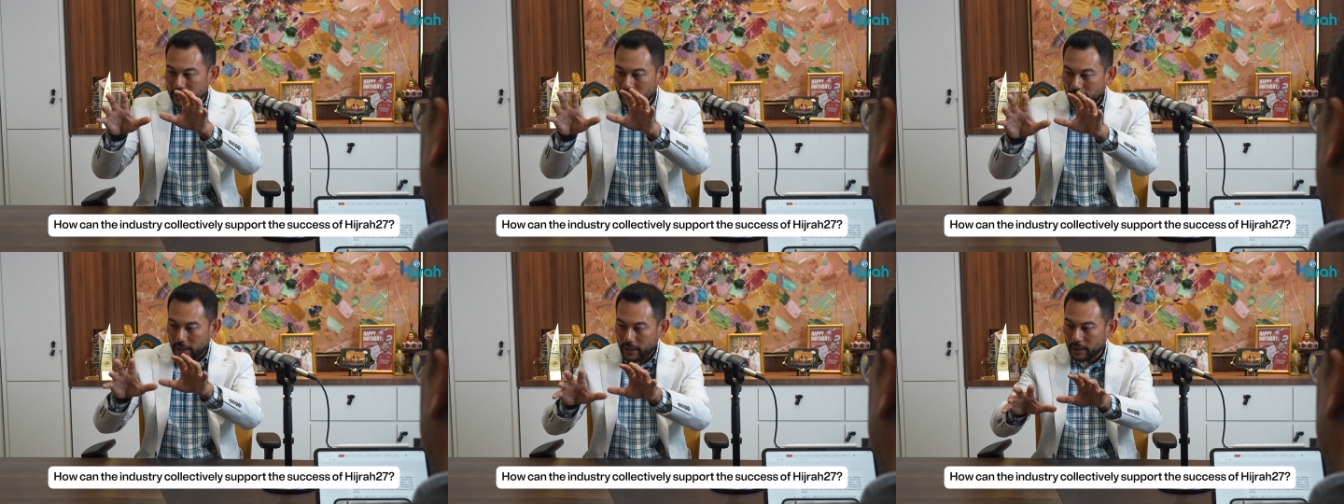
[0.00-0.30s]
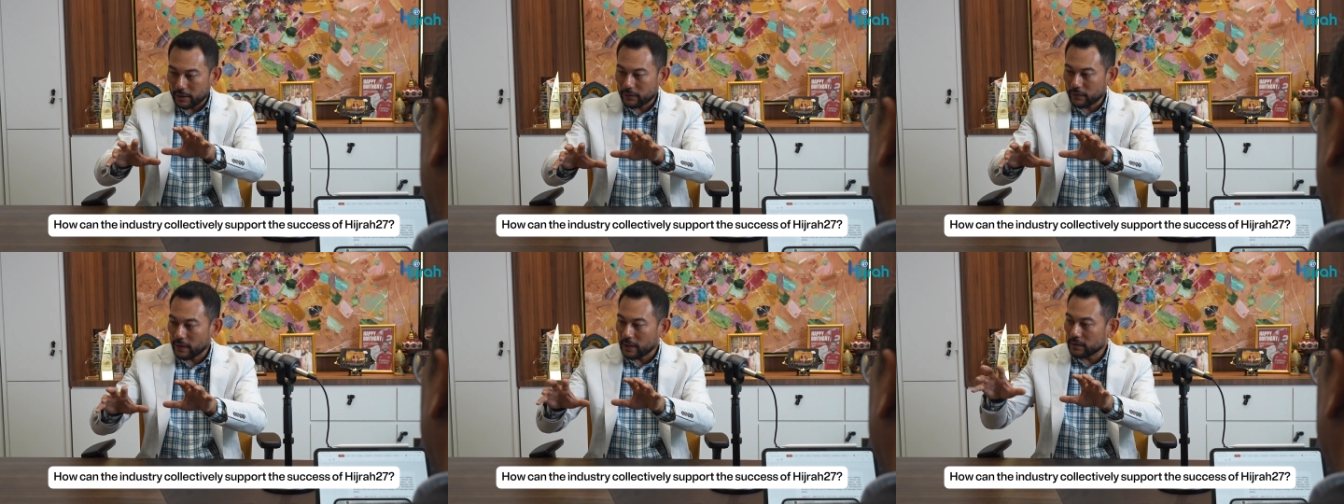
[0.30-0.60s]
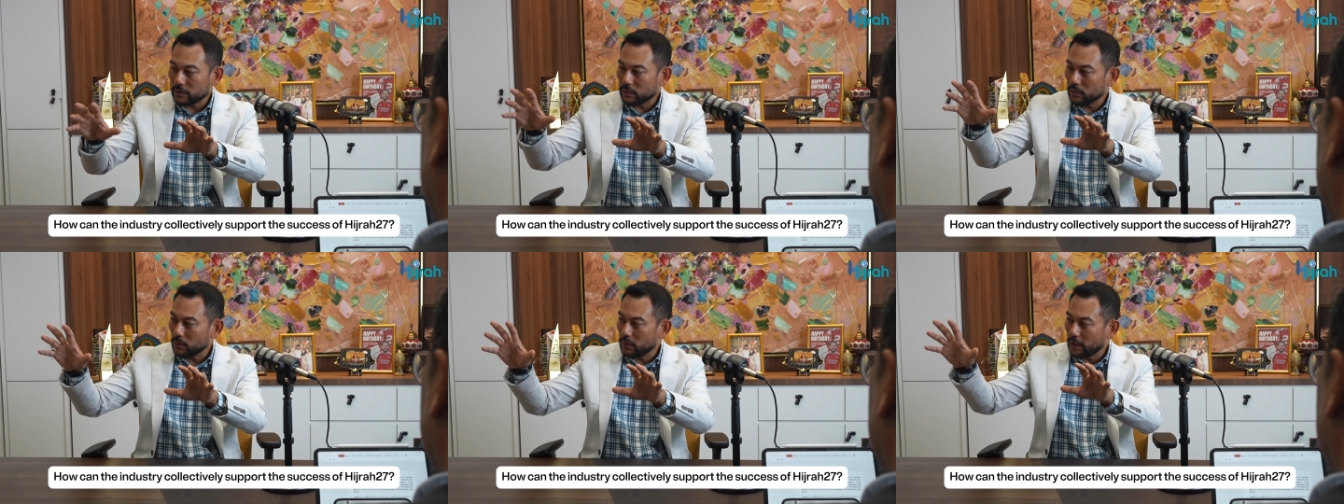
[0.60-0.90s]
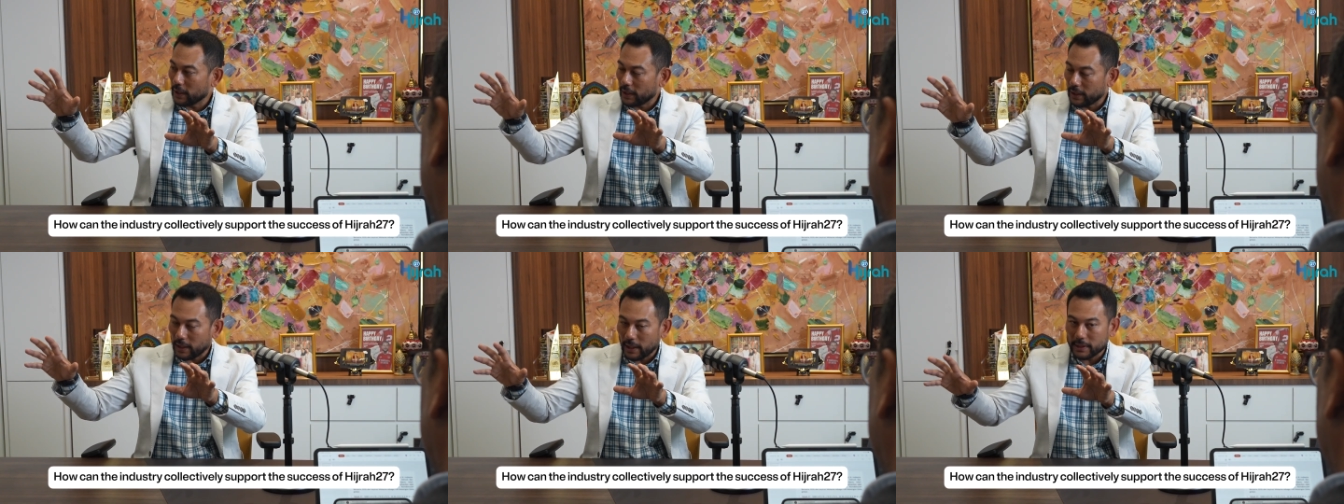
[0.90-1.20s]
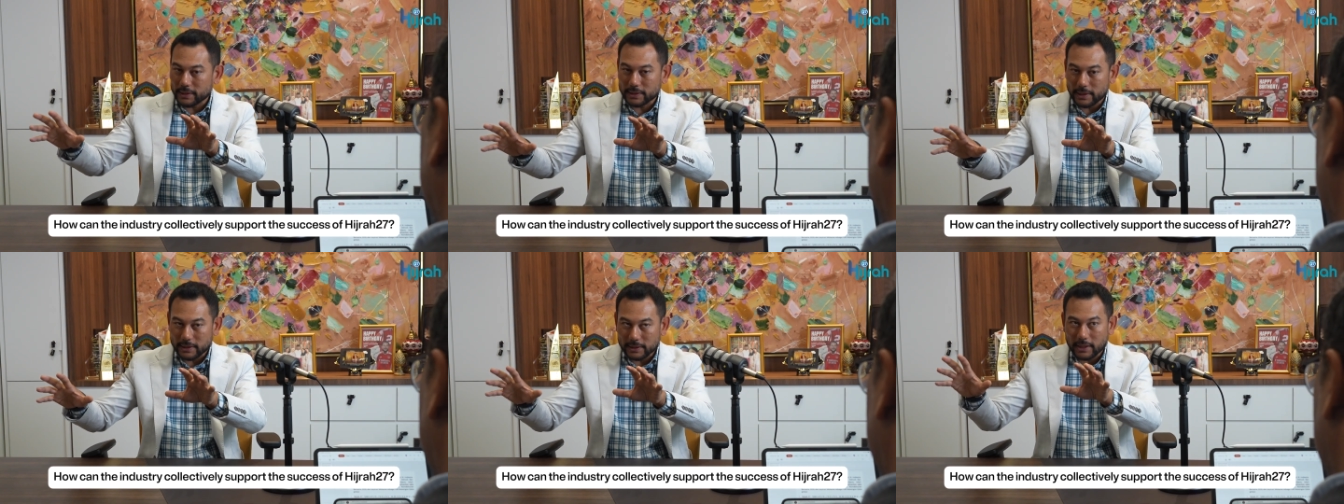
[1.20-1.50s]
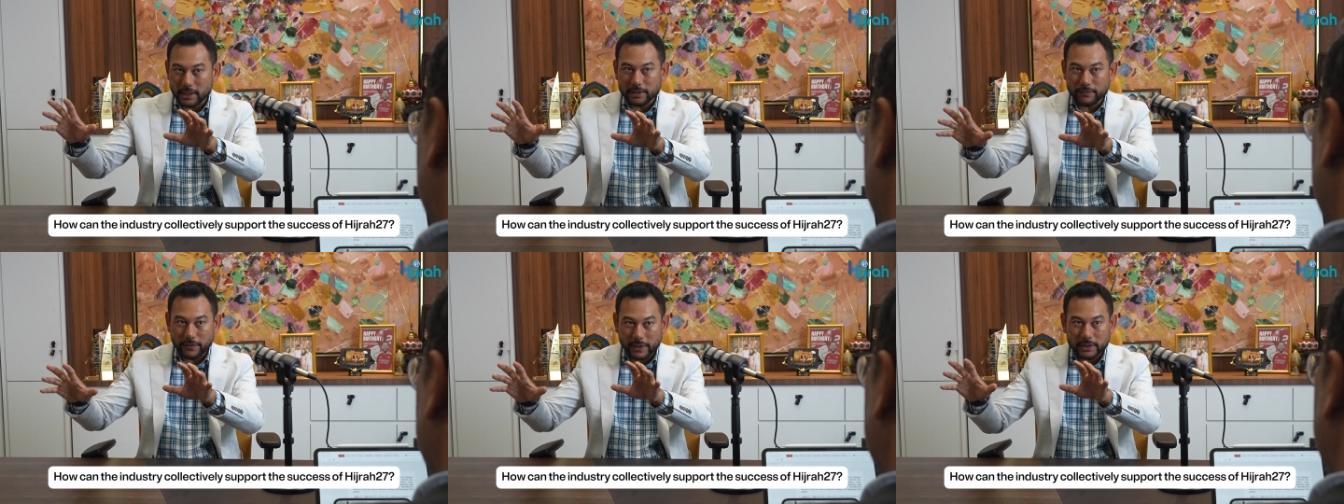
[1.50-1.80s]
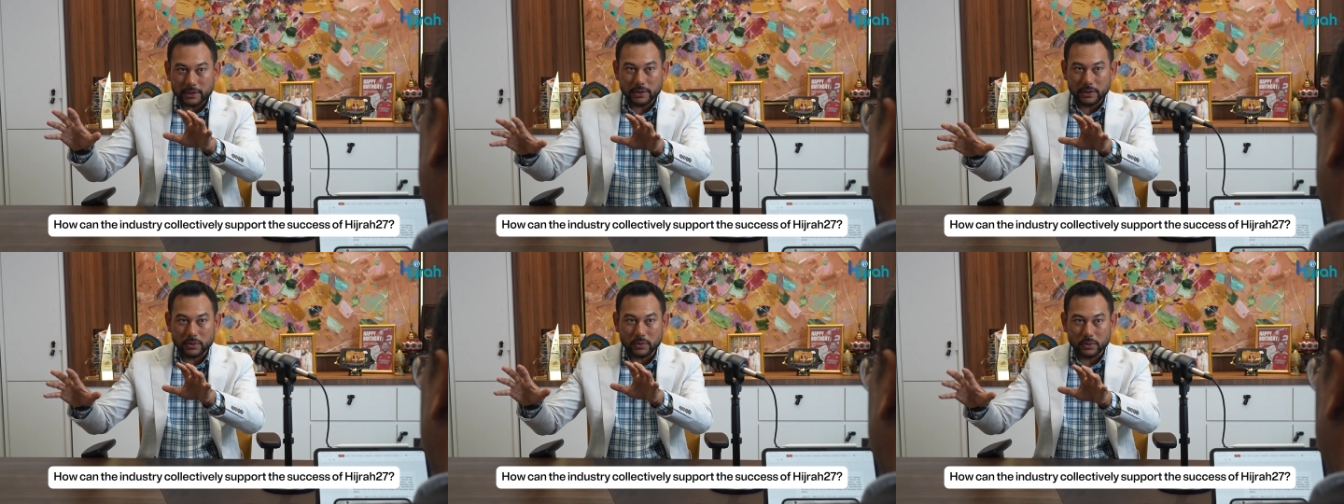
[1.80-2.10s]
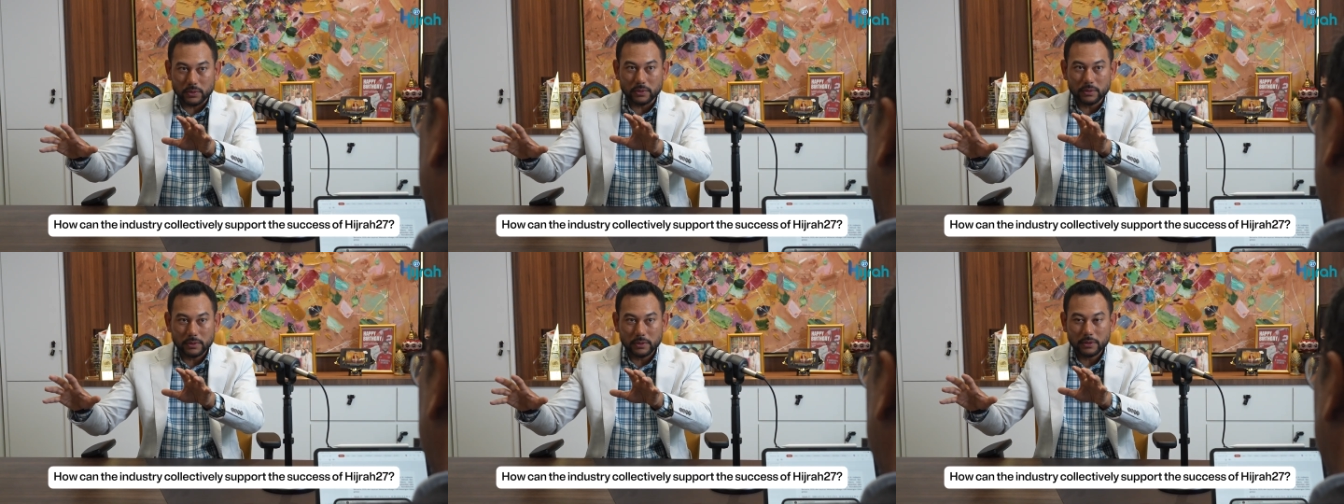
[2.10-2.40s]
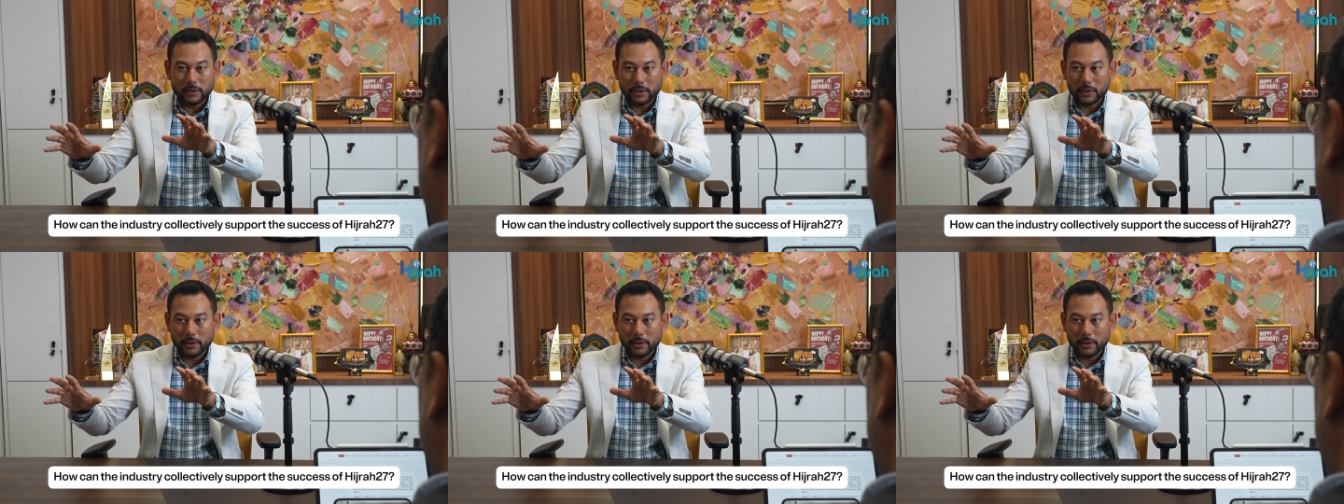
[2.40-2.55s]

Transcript: yang 8 trust tu dengan 8 success factor tu,